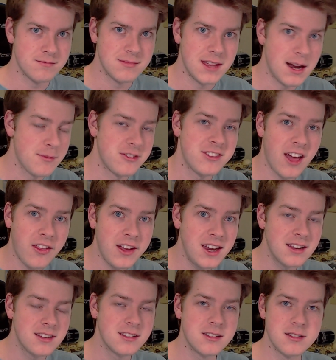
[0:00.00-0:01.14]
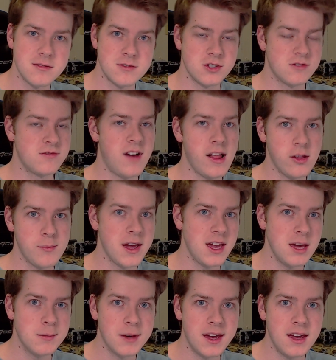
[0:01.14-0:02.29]
that I'm selling. Just follow my
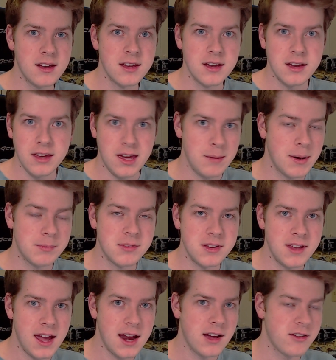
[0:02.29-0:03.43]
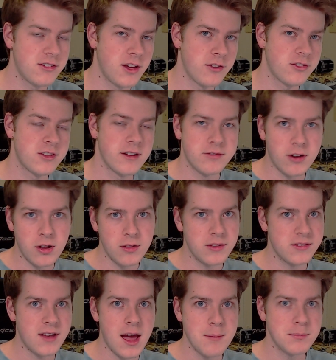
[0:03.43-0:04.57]
eBay, keep up to date. I sell stuff all the
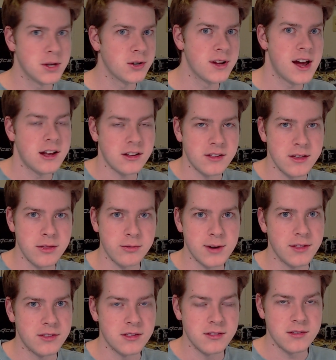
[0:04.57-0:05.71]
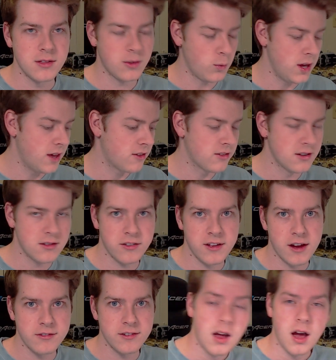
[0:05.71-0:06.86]
time periodically throughout the weeks and
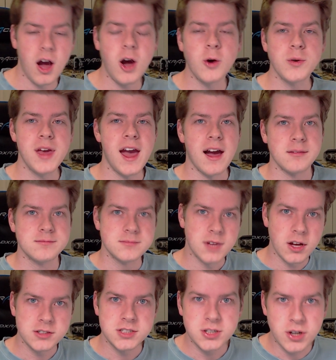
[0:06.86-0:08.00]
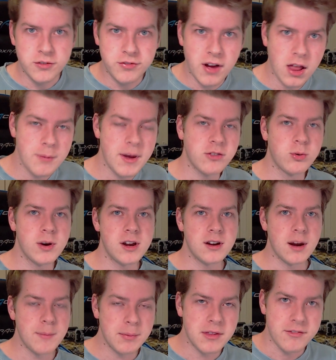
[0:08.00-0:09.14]
stuff. Oh yeah, also go follow my Twitter.
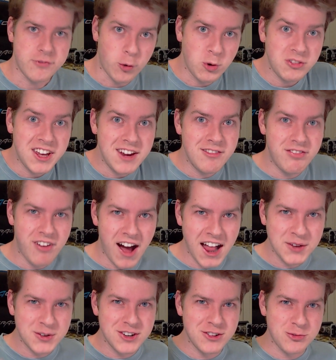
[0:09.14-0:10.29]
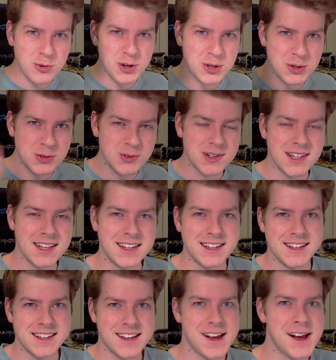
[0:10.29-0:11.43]
I'm up to 14 followers, woohoo!
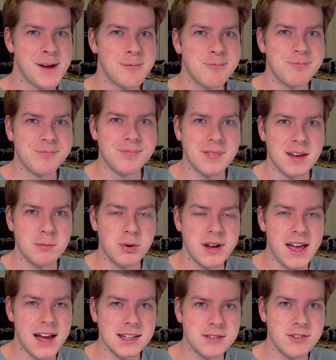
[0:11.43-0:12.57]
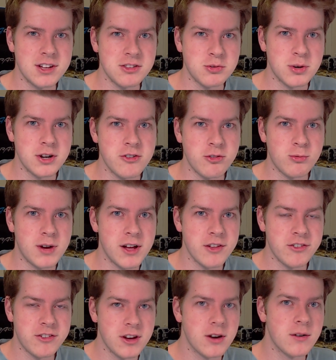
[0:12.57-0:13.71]
Pretty active on Twitter as well,
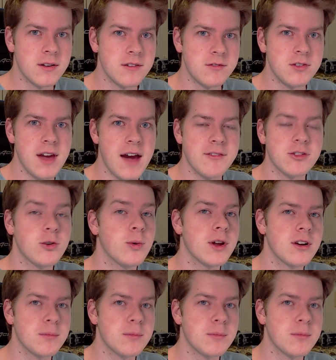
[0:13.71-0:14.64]
so if you have a Twitter,